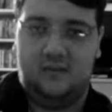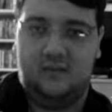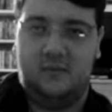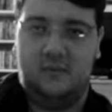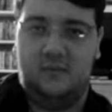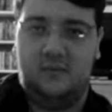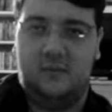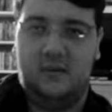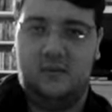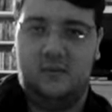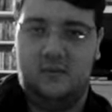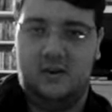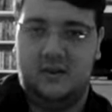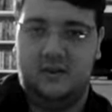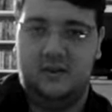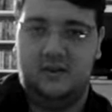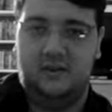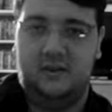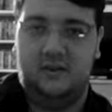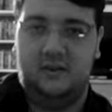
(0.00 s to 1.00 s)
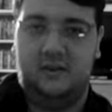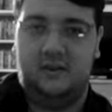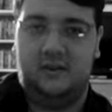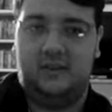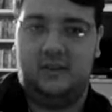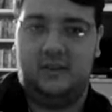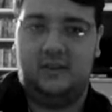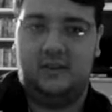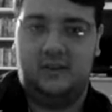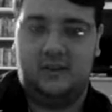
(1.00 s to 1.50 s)
original
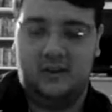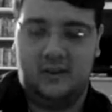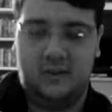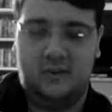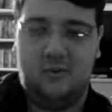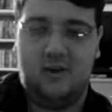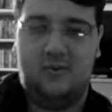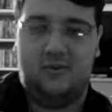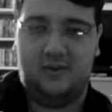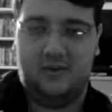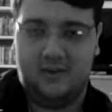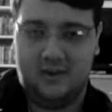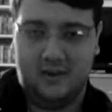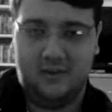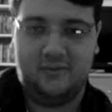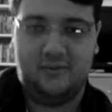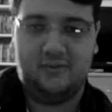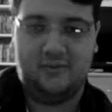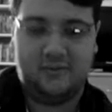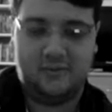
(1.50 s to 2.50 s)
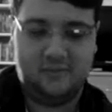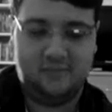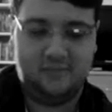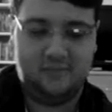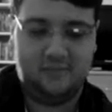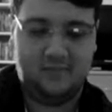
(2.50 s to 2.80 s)
Sin City graphic novels.